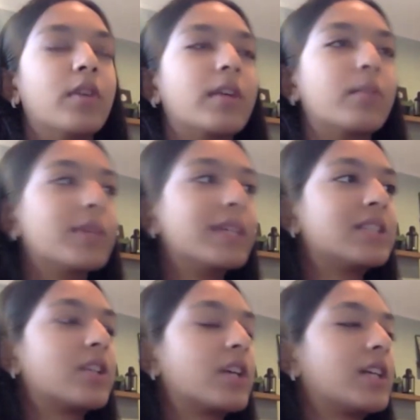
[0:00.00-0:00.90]
you learn
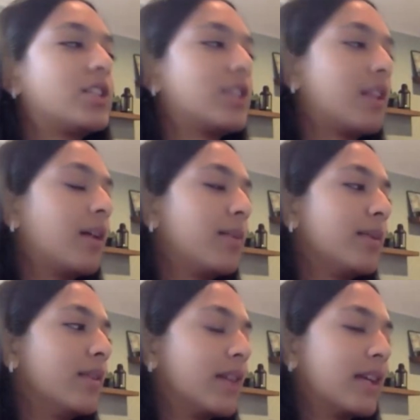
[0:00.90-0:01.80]
research. It'll help
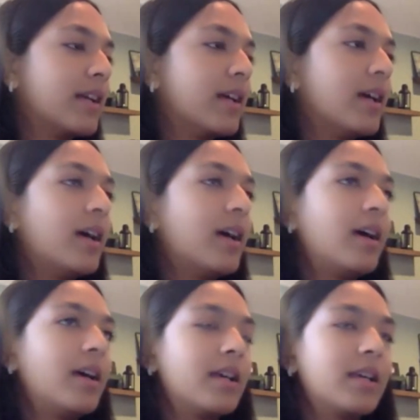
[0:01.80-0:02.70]
you learn
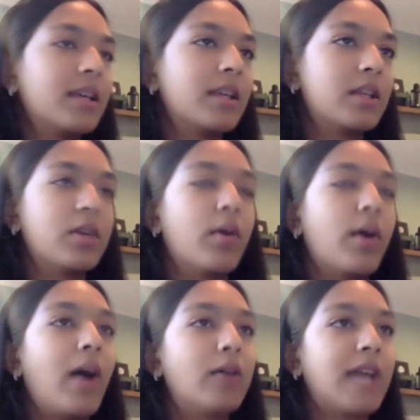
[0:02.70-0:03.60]

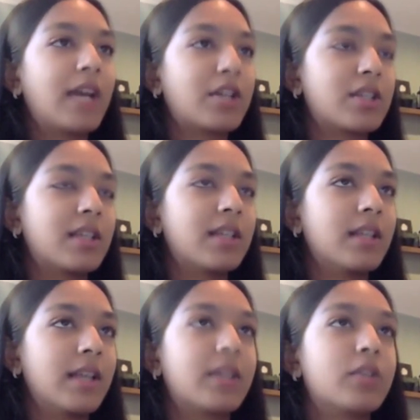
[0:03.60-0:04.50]
how to actually
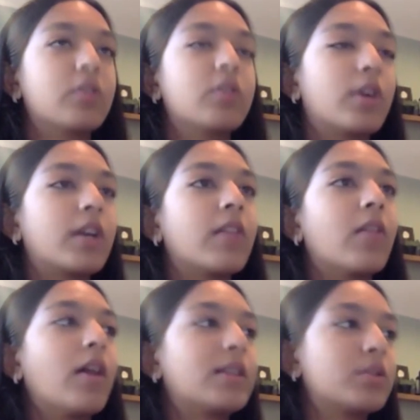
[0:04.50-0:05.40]
like you'll learn a
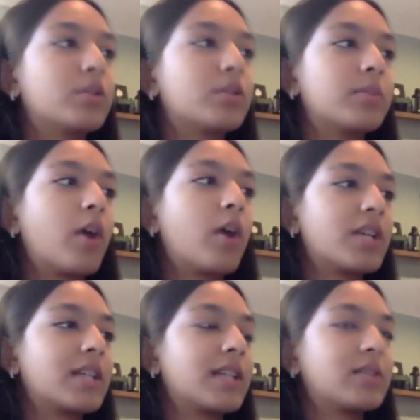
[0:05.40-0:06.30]
lot through the
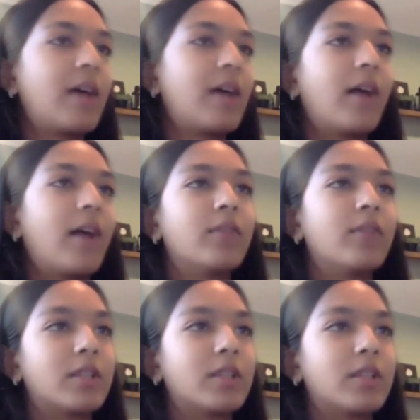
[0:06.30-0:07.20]
project. That's what I've
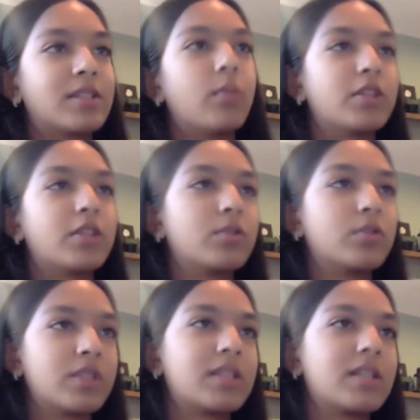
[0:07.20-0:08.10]
learned so much
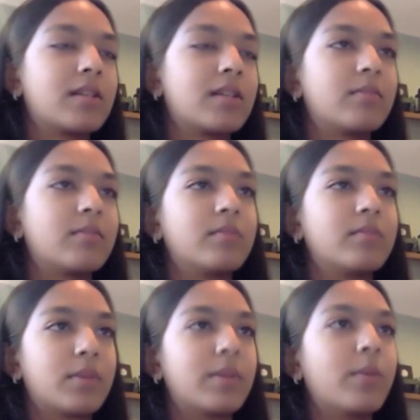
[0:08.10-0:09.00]
through just
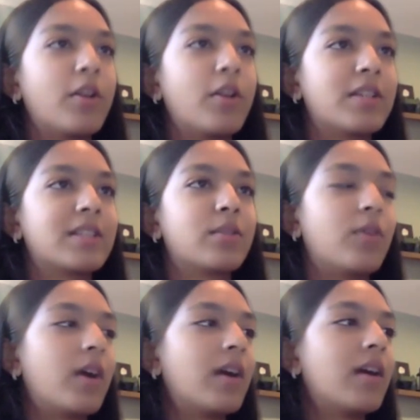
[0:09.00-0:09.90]
3 projects so
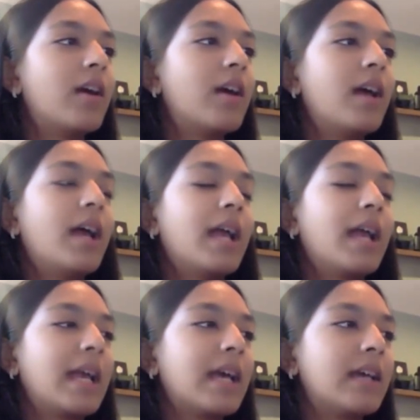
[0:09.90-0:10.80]
far,
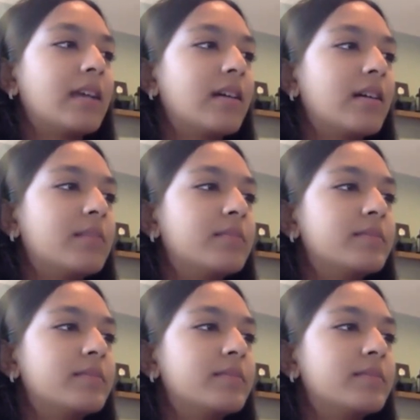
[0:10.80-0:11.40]
and